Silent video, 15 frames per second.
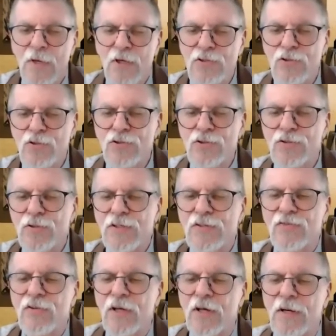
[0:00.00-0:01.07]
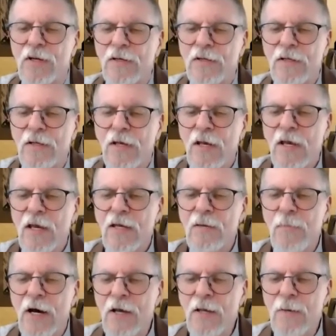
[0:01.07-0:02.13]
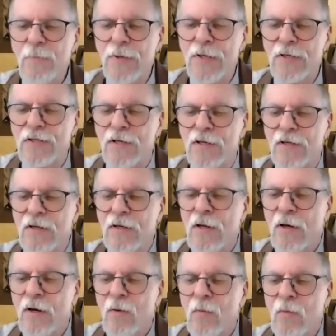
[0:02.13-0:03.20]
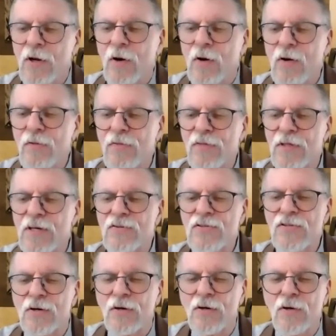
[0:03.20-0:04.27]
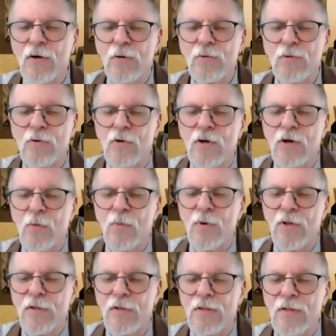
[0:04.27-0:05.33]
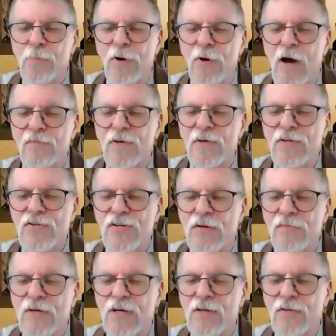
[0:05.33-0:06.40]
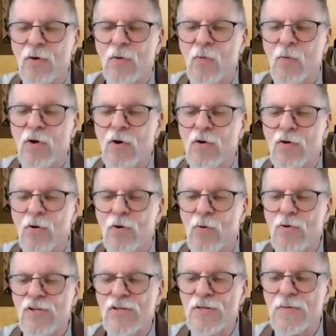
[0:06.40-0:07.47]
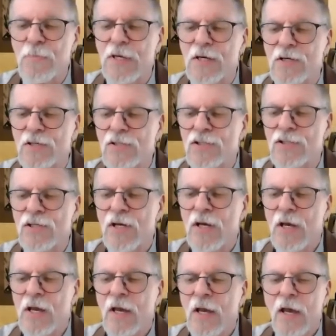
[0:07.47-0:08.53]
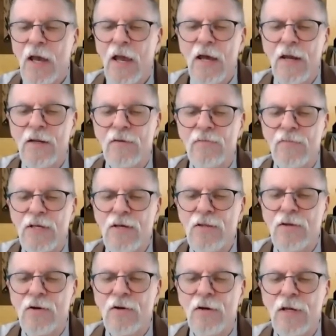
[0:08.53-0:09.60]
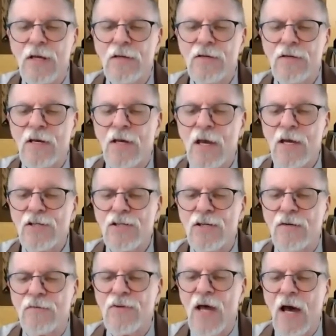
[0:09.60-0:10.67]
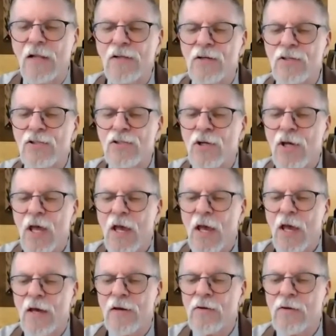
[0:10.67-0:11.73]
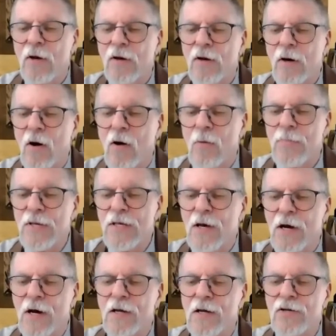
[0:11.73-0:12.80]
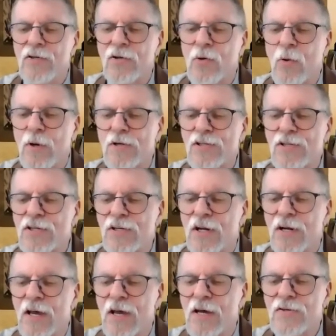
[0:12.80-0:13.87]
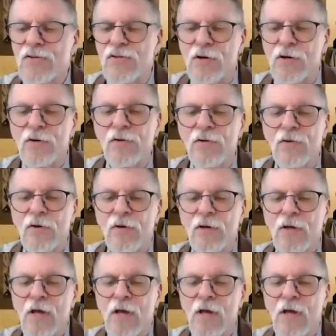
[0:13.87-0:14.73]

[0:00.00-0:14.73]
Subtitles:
Manjushri said, in my opinion, when all things are no longer within the province of either word or speech, and of either indication of knowledge, and are beyond question and answers,